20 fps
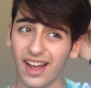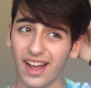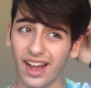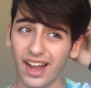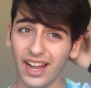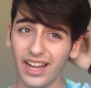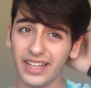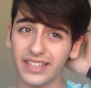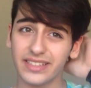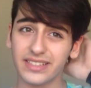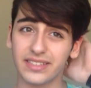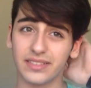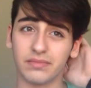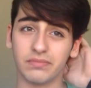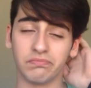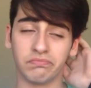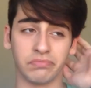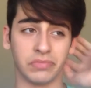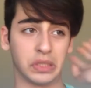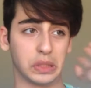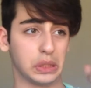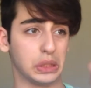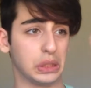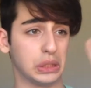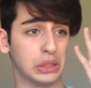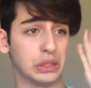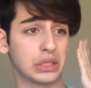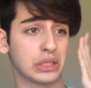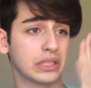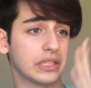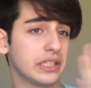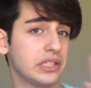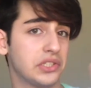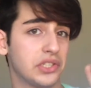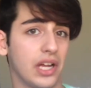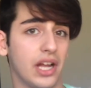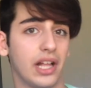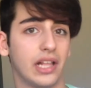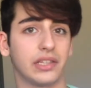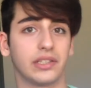I had some ugly
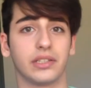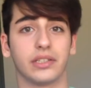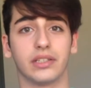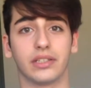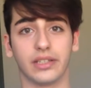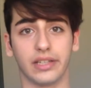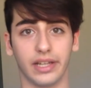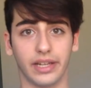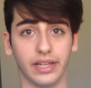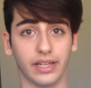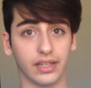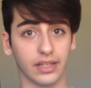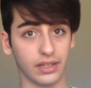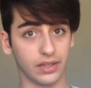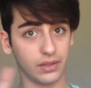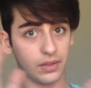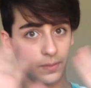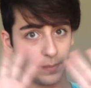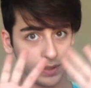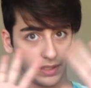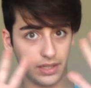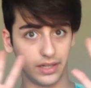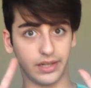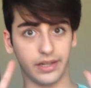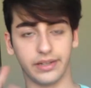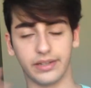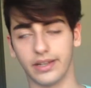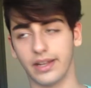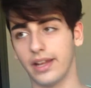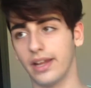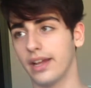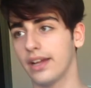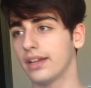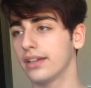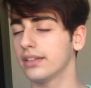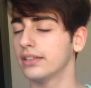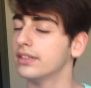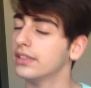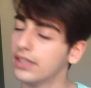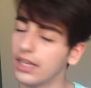childhood, like, oh my god.
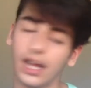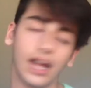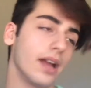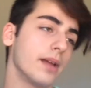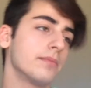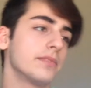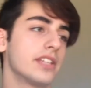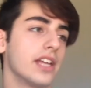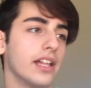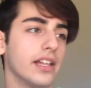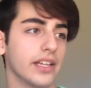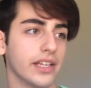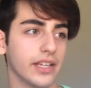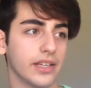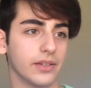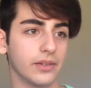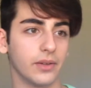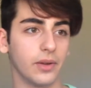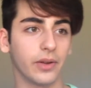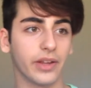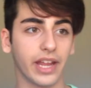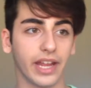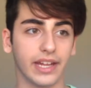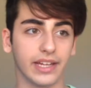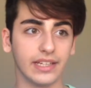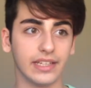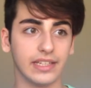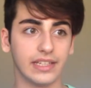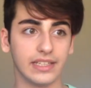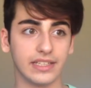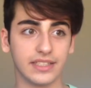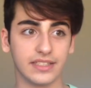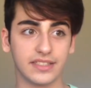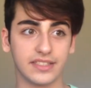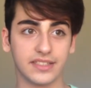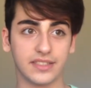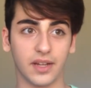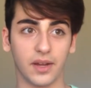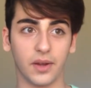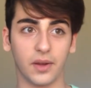I'm telling you. Okay,
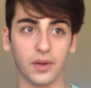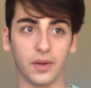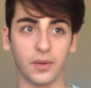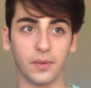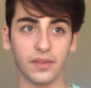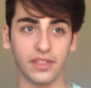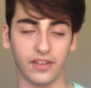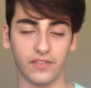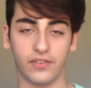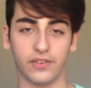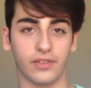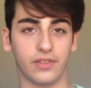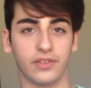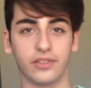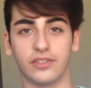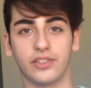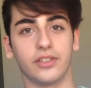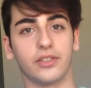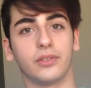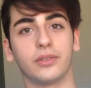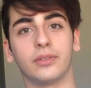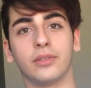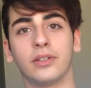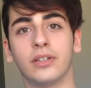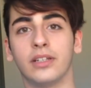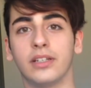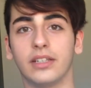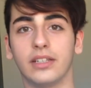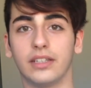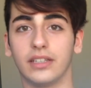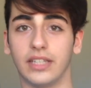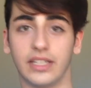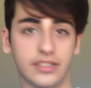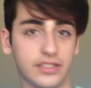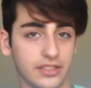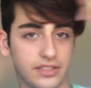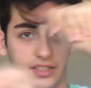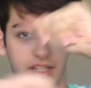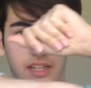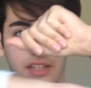so without further ado, let's
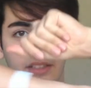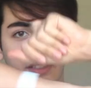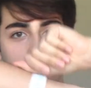just get